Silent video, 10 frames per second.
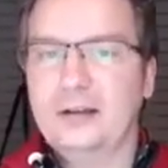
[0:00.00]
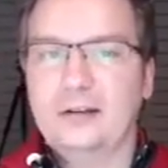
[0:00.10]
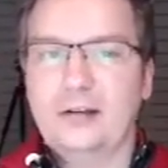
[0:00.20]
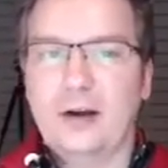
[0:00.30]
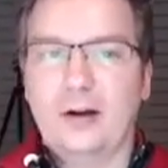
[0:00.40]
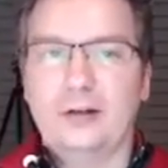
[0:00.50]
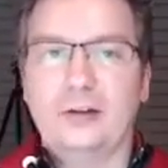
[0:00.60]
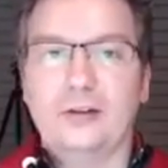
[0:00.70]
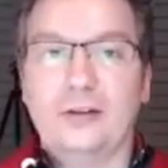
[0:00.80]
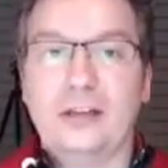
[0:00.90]
So I'll
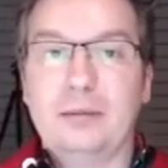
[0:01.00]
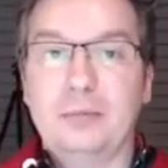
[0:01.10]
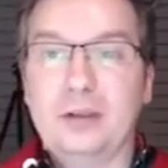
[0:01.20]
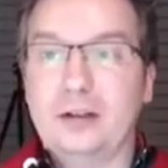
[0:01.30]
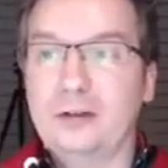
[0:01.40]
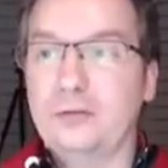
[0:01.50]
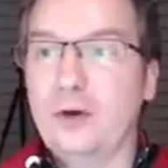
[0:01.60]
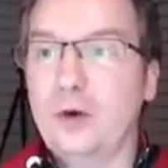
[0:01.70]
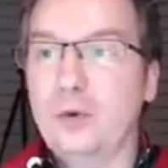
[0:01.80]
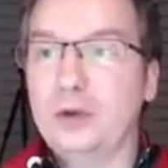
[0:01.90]
just skip this
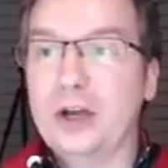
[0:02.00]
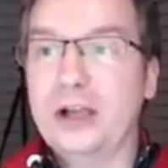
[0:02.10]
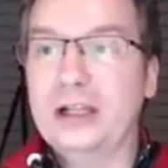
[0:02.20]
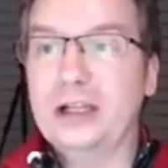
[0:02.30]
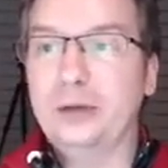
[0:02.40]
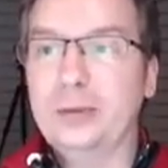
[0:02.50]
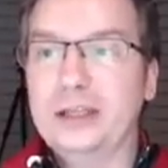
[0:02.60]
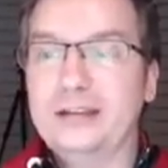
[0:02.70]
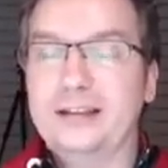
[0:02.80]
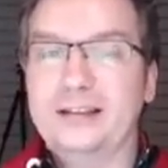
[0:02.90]
forward a little
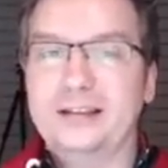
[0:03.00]
bit.